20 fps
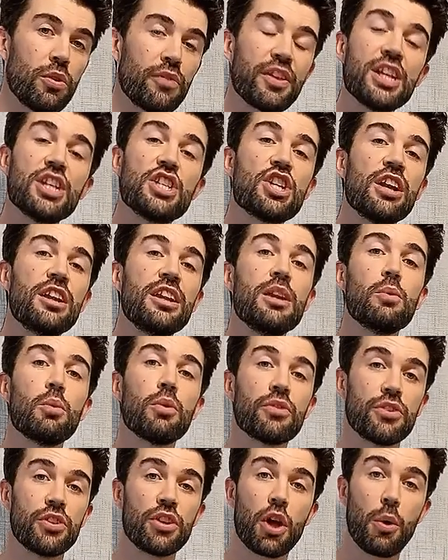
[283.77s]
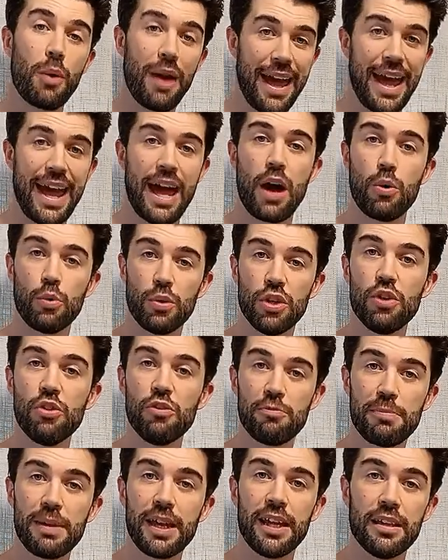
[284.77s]
They generally want to know how
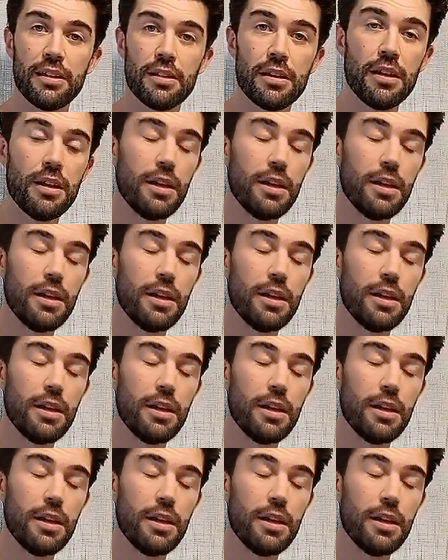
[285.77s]
you've been,